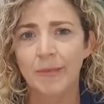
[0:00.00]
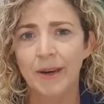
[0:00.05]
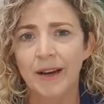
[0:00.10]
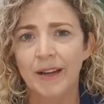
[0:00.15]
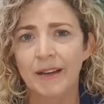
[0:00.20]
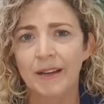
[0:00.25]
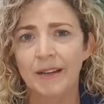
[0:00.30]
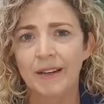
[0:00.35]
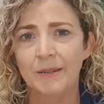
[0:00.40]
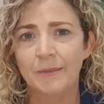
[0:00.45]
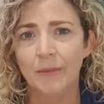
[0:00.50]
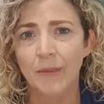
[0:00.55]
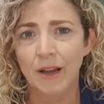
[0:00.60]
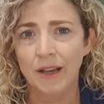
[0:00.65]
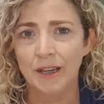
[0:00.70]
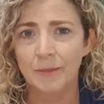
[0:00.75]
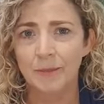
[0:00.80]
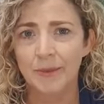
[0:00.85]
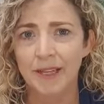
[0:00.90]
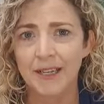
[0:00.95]
but
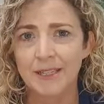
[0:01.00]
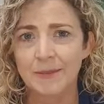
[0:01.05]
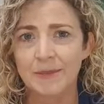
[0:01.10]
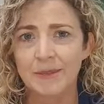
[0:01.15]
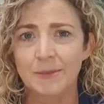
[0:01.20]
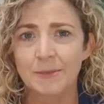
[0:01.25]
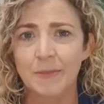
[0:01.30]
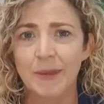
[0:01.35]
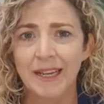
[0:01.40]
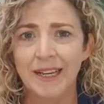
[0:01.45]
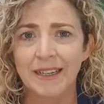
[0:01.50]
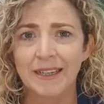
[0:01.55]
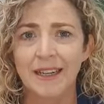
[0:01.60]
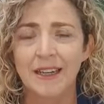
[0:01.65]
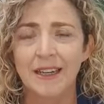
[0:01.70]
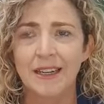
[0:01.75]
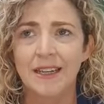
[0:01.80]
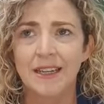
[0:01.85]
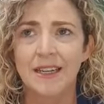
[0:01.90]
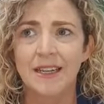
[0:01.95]
mycoplasma has been
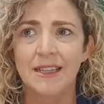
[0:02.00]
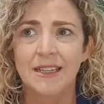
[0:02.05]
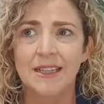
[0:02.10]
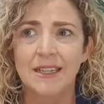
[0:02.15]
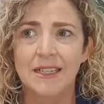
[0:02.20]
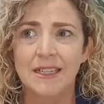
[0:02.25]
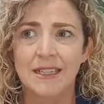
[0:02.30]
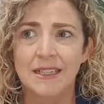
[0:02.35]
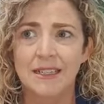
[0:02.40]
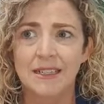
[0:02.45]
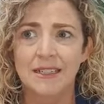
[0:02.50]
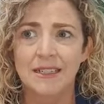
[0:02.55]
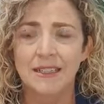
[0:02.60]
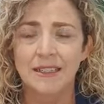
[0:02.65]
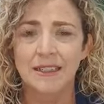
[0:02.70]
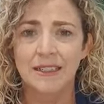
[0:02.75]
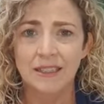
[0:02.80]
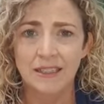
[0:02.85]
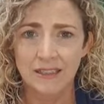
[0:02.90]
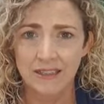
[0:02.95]

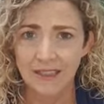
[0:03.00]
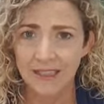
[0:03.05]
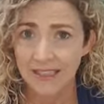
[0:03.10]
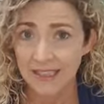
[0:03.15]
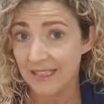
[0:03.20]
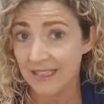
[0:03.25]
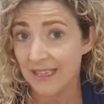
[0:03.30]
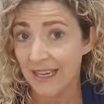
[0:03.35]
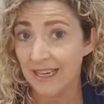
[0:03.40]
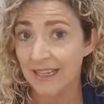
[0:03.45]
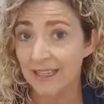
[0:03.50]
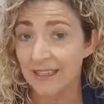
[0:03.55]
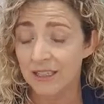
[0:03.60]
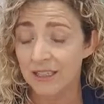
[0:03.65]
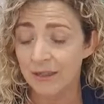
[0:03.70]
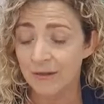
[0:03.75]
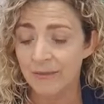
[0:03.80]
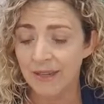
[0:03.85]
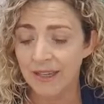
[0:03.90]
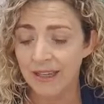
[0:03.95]
seen
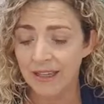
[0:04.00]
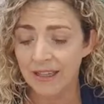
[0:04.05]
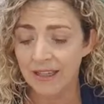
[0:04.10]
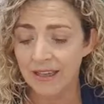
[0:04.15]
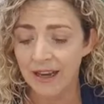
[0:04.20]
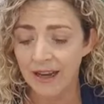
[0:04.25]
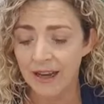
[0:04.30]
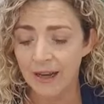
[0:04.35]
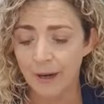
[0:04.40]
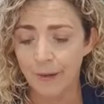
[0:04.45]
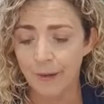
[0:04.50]
to be,